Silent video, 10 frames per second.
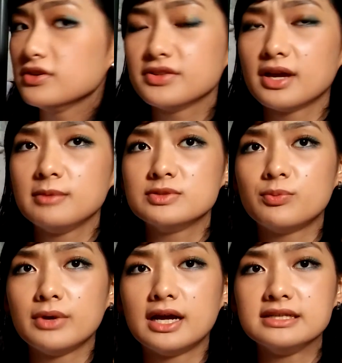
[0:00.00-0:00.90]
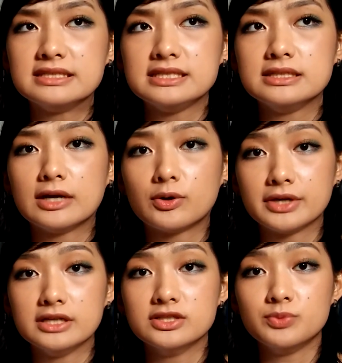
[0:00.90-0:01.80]
Also, a lot of times when I see
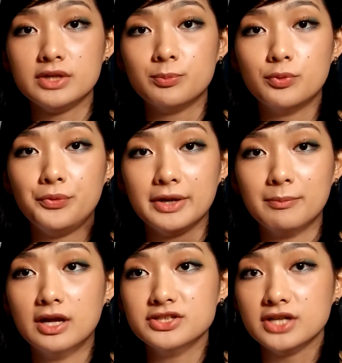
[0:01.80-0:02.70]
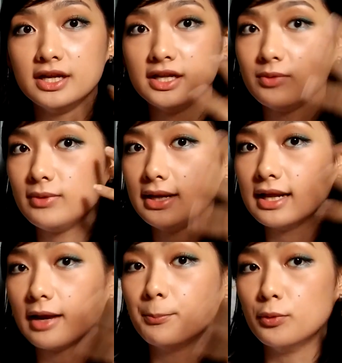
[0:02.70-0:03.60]
like Caucasians when they put on their blush, they
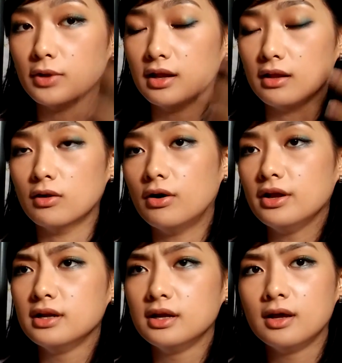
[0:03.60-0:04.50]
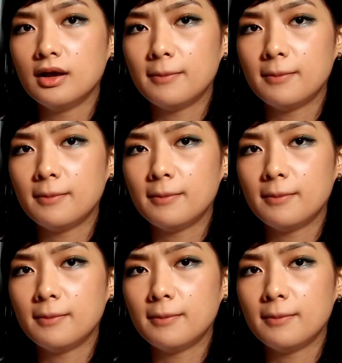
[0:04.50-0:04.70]
really like put a lot,